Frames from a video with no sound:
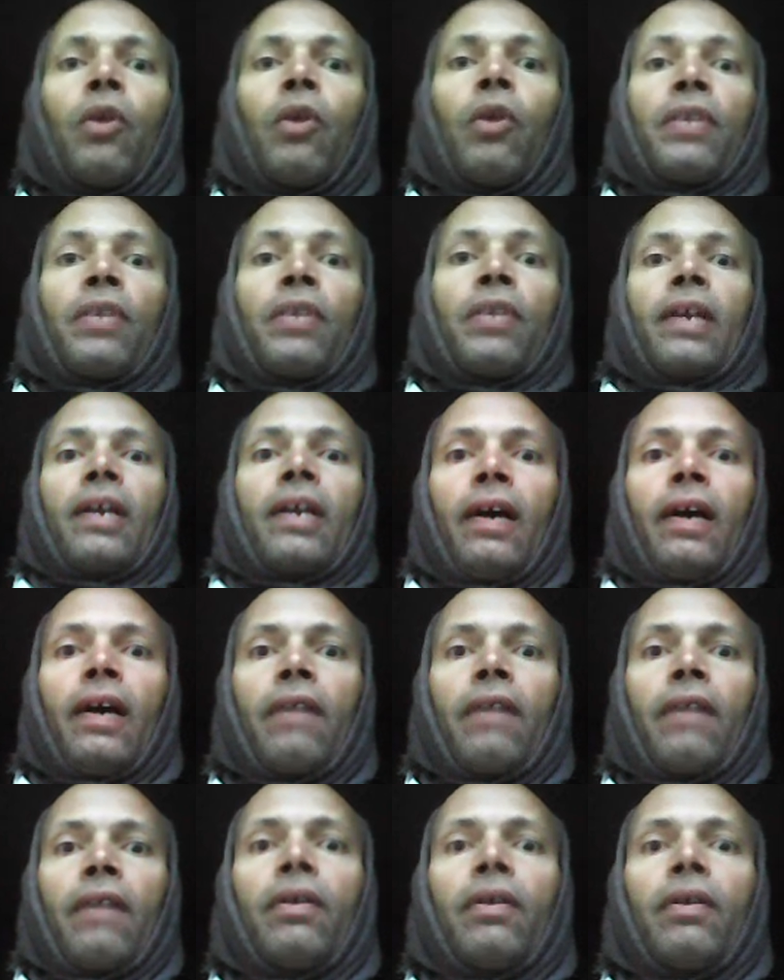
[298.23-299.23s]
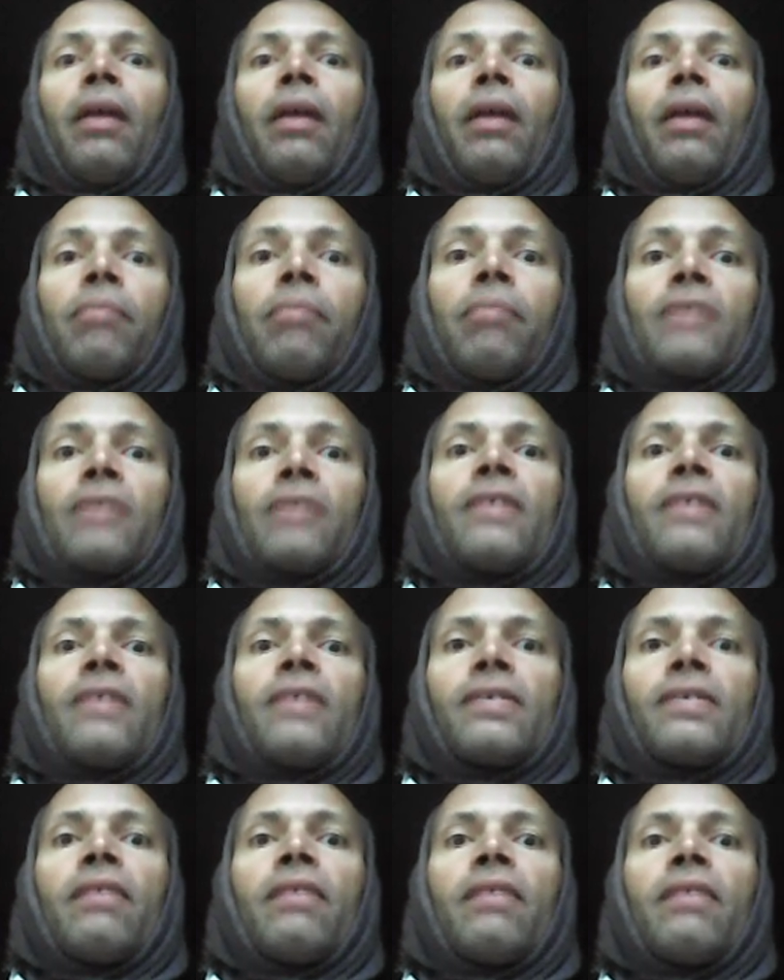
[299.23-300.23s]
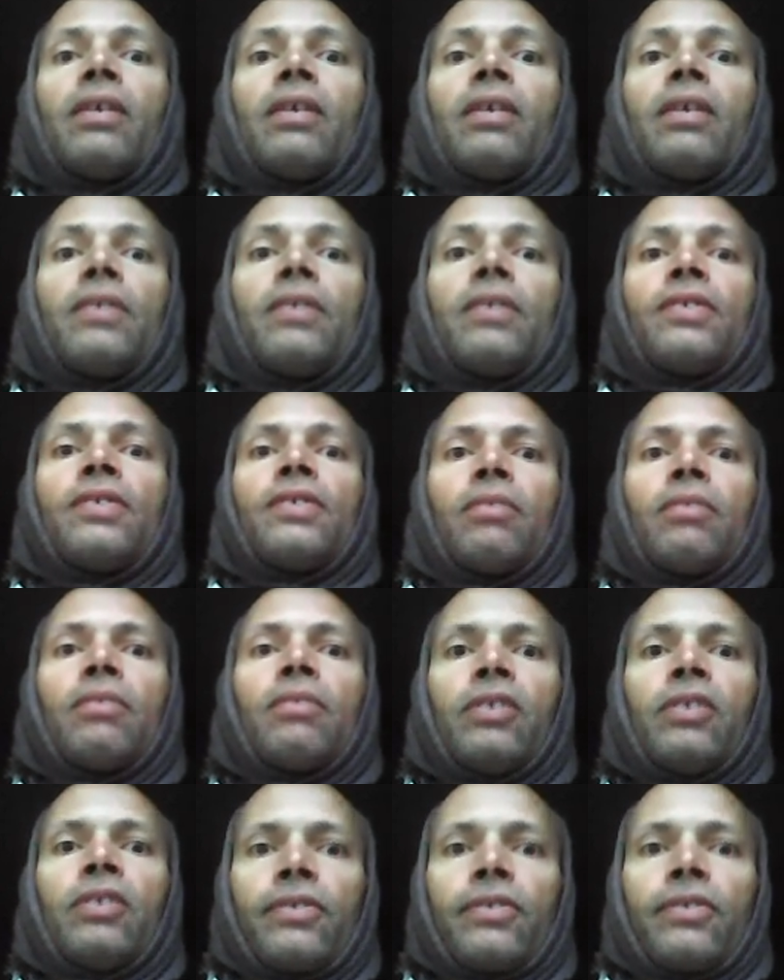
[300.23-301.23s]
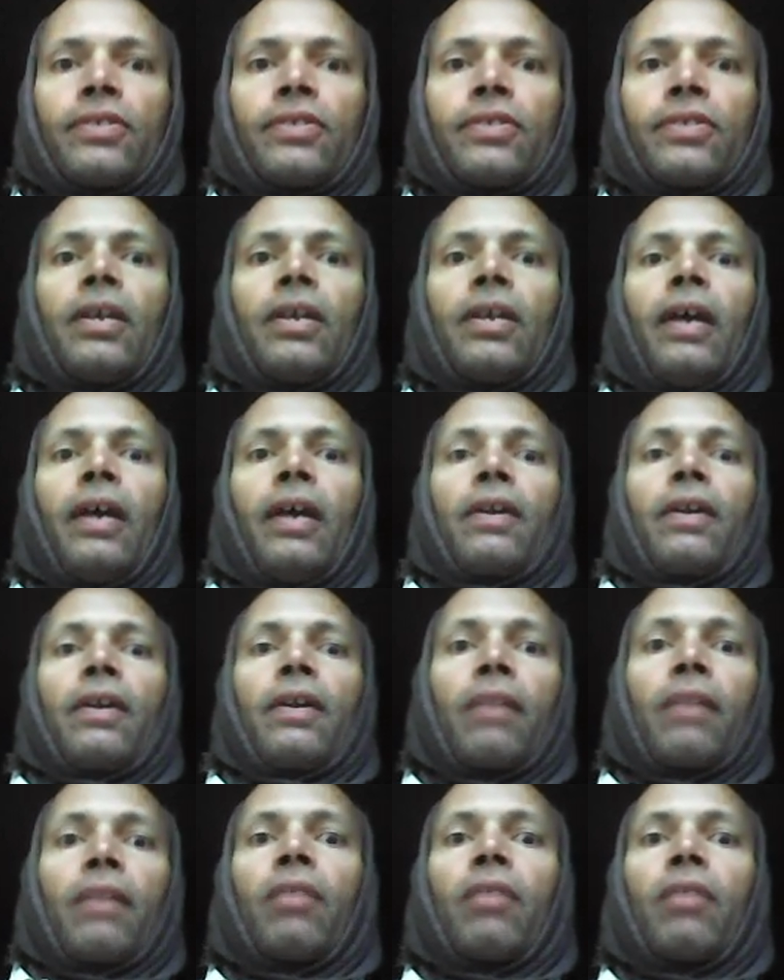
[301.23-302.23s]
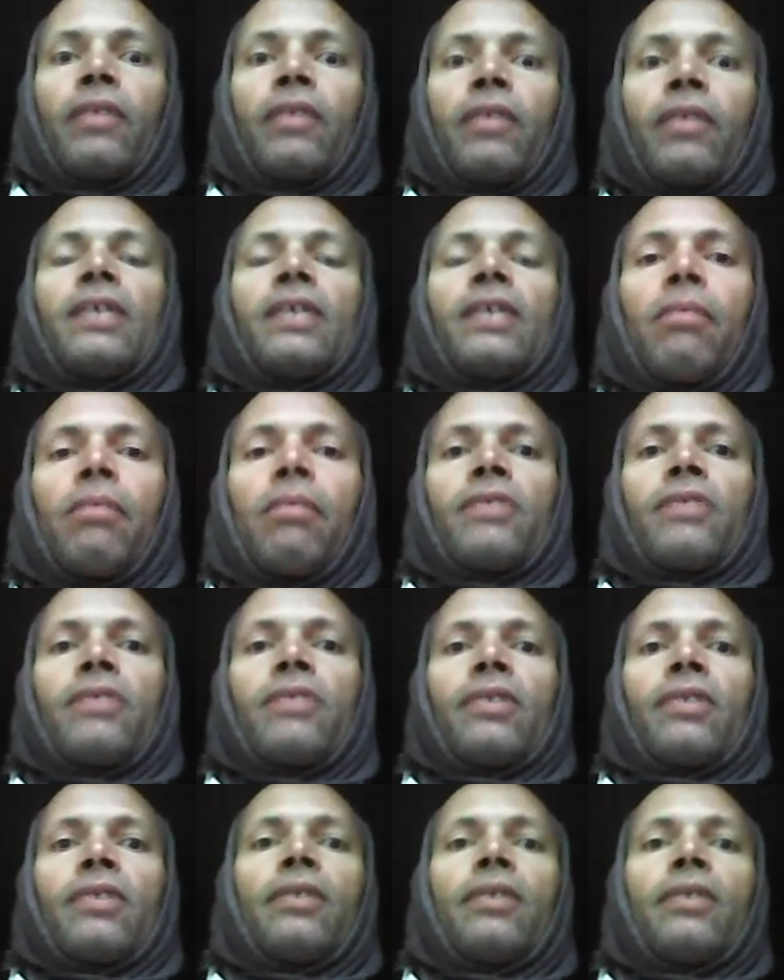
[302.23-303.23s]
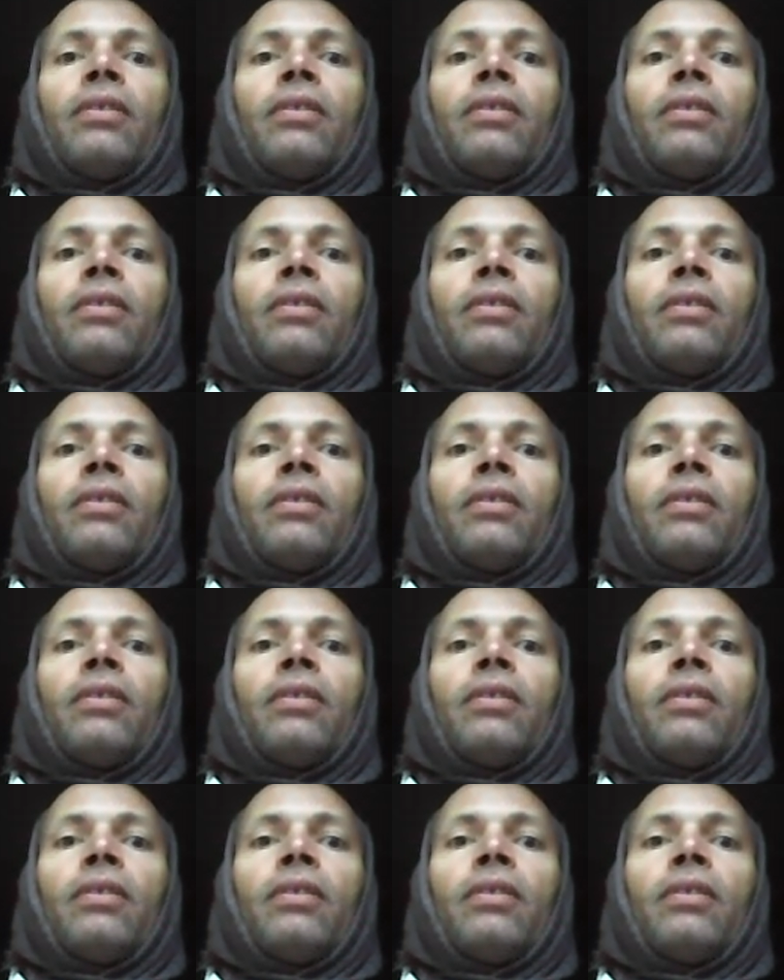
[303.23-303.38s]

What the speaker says: We can have possessive determiners, and a couple of examples are